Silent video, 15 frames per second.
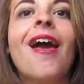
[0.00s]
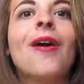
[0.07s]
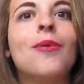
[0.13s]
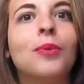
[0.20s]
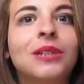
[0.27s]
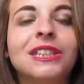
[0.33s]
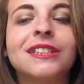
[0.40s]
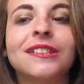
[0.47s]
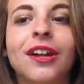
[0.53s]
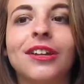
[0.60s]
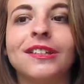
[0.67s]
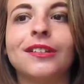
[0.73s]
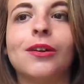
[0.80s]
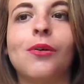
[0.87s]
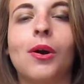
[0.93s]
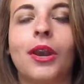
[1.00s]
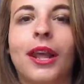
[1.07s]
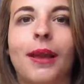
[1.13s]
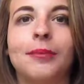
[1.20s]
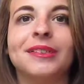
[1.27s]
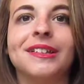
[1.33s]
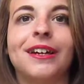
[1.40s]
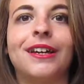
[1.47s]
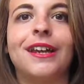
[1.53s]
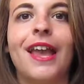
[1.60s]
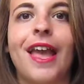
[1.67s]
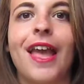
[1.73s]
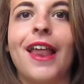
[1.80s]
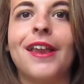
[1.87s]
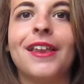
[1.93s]
which is also on Amazon.
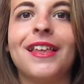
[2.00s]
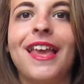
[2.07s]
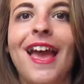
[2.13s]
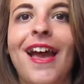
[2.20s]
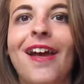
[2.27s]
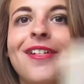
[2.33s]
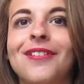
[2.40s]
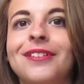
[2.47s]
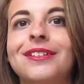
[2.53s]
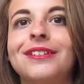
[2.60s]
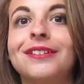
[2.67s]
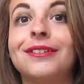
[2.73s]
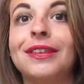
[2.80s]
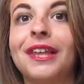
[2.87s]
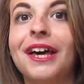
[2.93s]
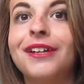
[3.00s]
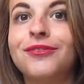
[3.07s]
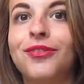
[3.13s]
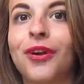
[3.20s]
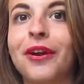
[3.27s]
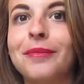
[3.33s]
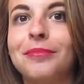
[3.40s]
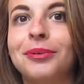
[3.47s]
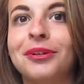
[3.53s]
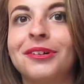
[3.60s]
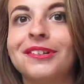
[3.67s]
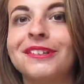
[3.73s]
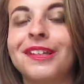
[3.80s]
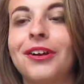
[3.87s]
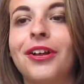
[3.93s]
And yeah, a lot of great
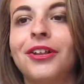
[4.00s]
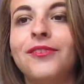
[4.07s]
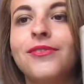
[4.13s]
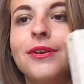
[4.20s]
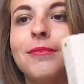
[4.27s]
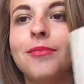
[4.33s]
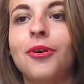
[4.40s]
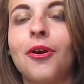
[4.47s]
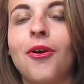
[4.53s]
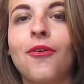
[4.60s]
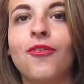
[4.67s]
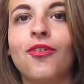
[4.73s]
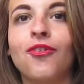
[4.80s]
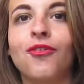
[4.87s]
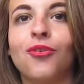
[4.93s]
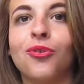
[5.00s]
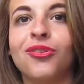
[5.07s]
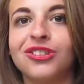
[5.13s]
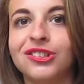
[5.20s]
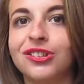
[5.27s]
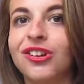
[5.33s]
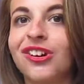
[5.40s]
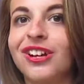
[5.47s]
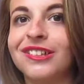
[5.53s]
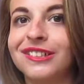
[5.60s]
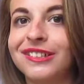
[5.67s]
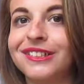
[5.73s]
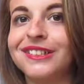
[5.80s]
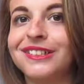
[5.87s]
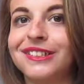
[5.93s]
books. All of them were over four stars.
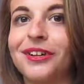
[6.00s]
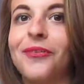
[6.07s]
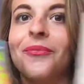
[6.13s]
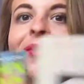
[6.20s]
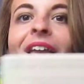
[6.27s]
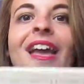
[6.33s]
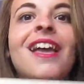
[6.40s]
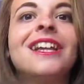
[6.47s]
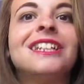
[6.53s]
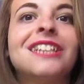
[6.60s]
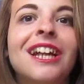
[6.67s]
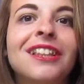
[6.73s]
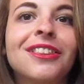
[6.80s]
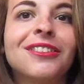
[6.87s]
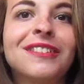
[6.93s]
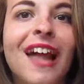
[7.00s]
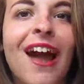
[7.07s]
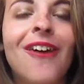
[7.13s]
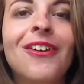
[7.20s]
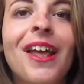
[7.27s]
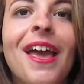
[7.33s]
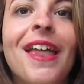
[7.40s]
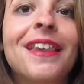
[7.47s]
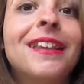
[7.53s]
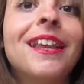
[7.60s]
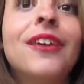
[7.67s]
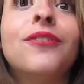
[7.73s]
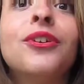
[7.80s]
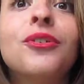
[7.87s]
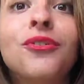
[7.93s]
So check those out. And
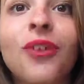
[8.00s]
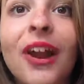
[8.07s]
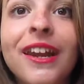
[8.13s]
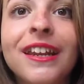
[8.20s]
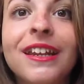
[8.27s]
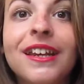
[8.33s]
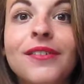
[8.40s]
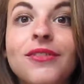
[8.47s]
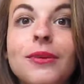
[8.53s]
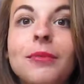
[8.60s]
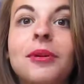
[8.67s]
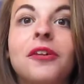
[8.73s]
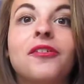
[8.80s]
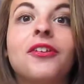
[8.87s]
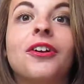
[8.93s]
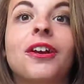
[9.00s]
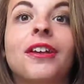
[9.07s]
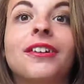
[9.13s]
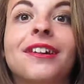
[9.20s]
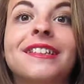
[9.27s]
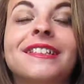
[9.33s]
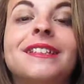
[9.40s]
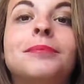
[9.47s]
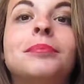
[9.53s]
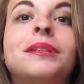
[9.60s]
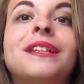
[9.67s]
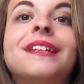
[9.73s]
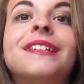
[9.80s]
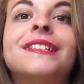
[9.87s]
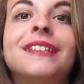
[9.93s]
if you've read any of them or if you're interested,
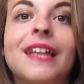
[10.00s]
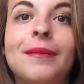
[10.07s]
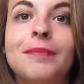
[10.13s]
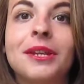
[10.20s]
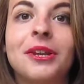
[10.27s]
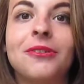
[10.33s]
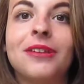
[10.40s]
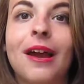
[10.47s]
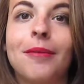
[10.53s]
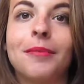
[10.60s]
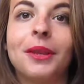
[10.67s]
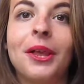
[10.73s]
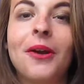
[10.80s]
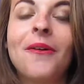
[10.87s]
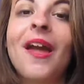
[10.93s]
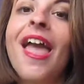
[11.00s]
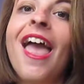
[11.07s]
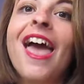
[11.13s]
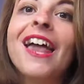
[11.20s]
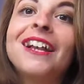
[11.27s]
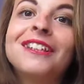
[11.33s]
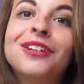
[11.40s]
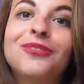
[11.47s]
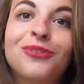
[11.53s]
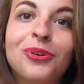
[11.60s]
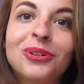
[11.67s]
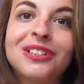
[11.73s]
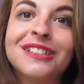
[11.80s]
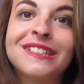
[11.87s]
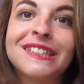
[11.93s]
please let me know down below. And I look
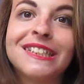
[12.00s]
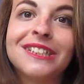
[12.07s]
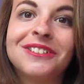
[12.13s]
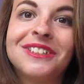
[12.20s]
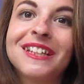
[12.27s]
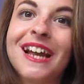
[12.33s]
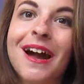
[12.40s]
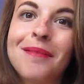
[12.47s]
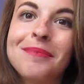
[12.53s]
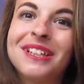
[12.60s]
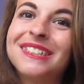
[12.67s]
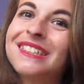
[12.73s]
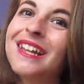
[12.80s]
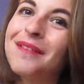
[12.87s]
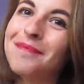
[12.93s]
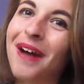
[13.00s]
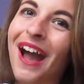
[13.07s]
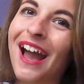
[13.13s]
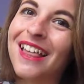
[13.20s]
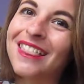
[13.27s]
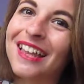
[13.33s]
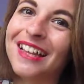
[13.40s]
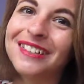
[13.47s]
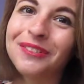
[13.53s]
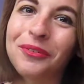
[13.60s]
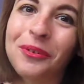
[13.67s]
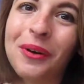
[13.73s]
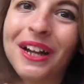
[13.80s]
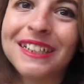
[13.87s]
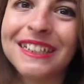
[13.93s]
forward to seeing you in the comments. Bye. Thanks for
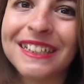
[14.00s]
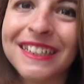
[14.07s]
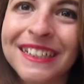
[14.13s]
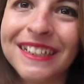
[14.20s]
watching.